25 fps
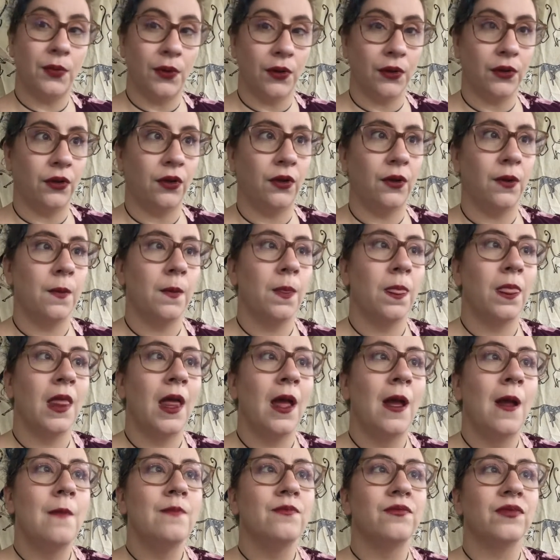bottle,
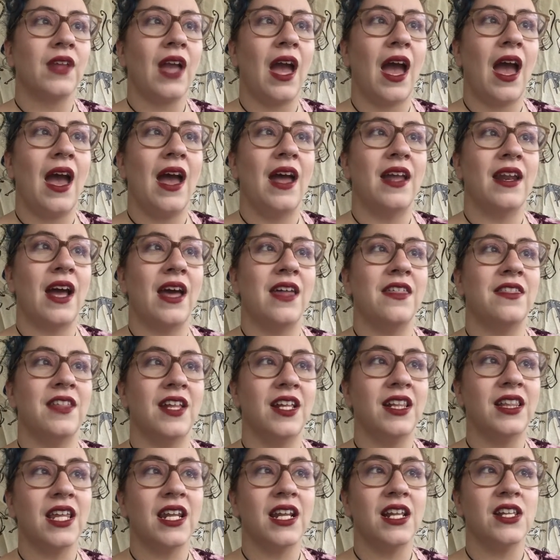and I
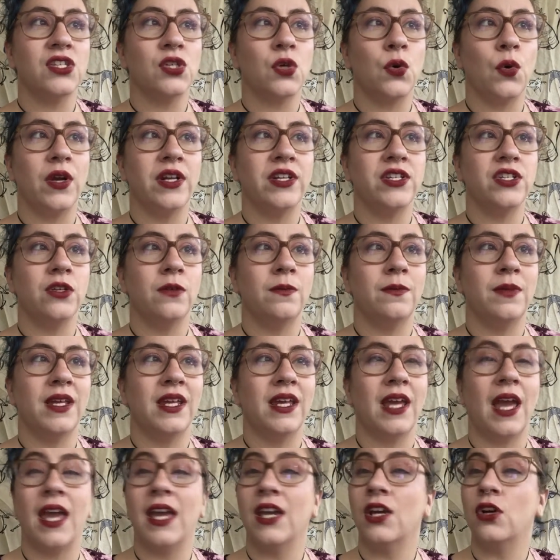think that it's going to
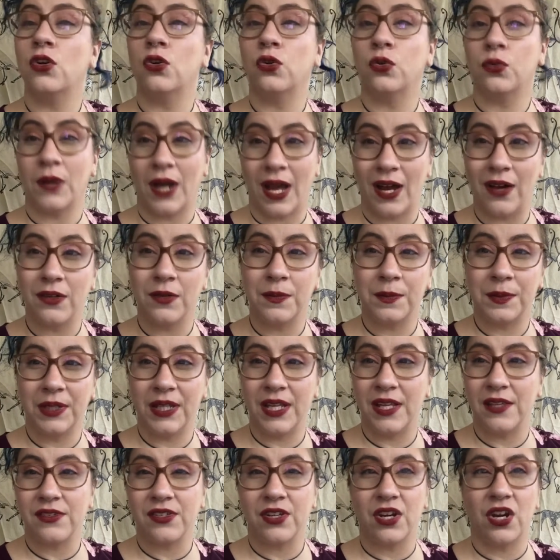be a crowd
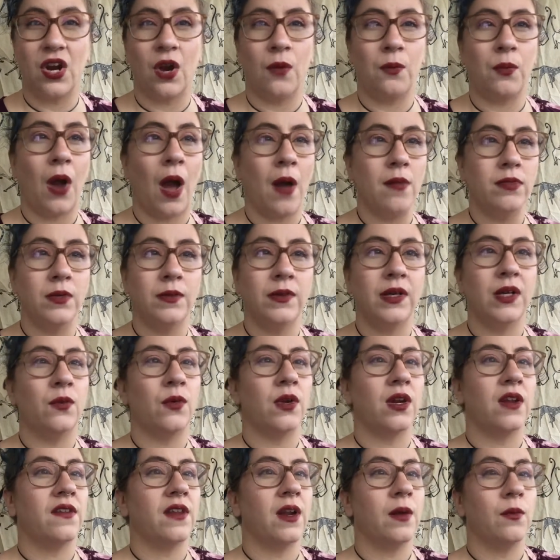pleaser, probably
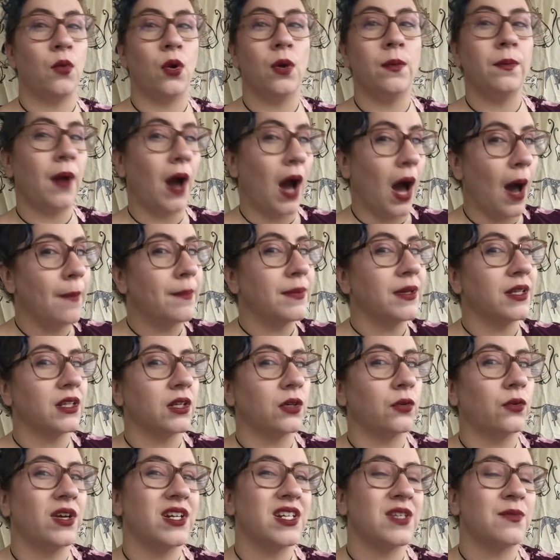one of their more
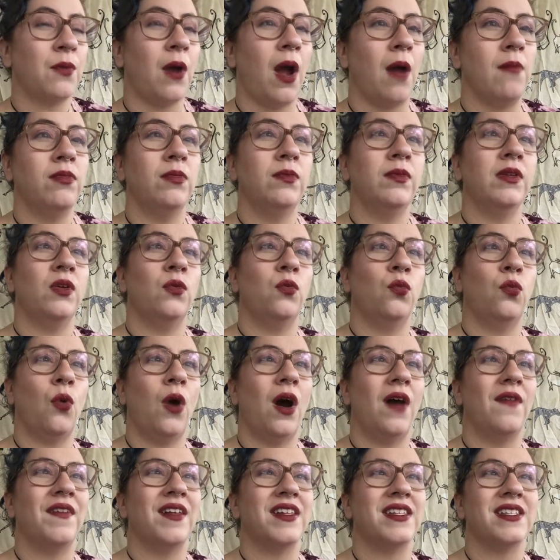popular ones, probably
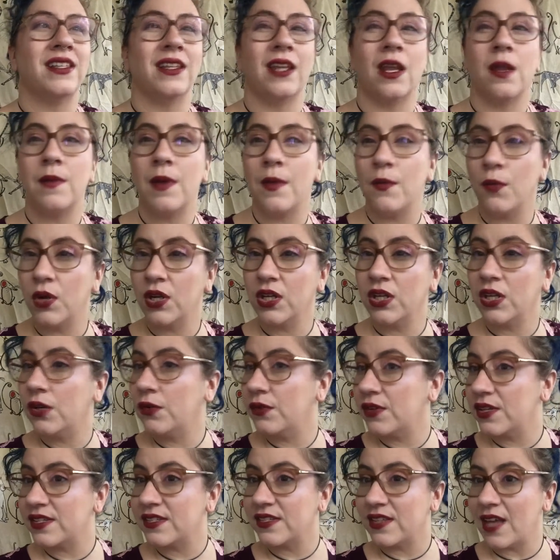one that's a little bit more
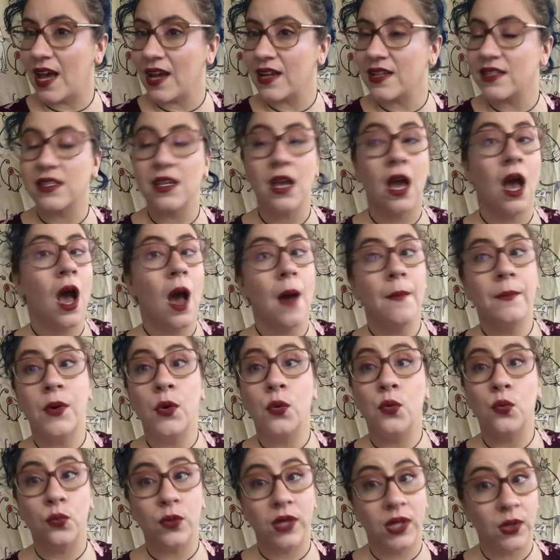unisex,
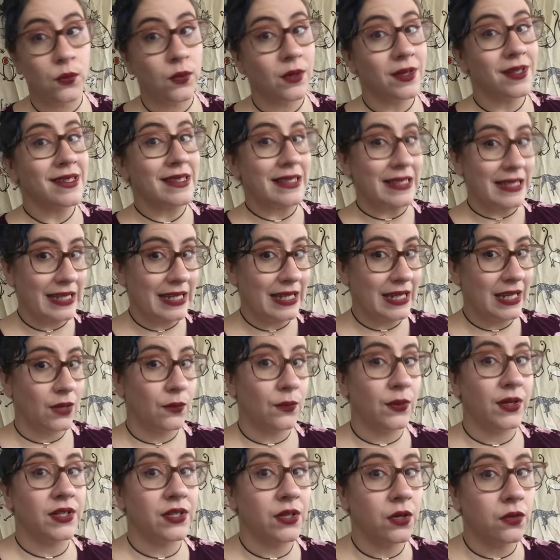but we will see.
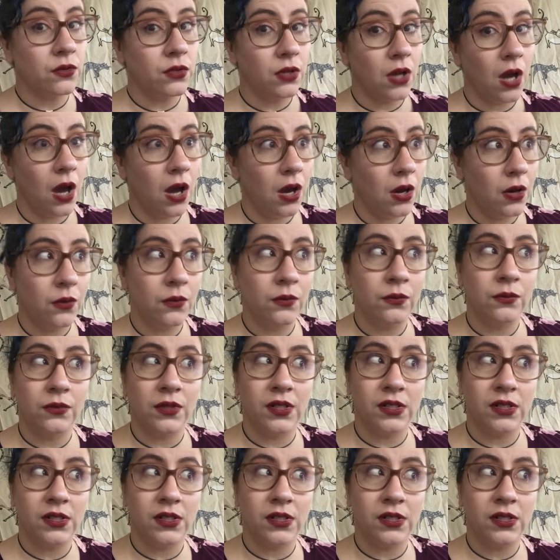We don't know.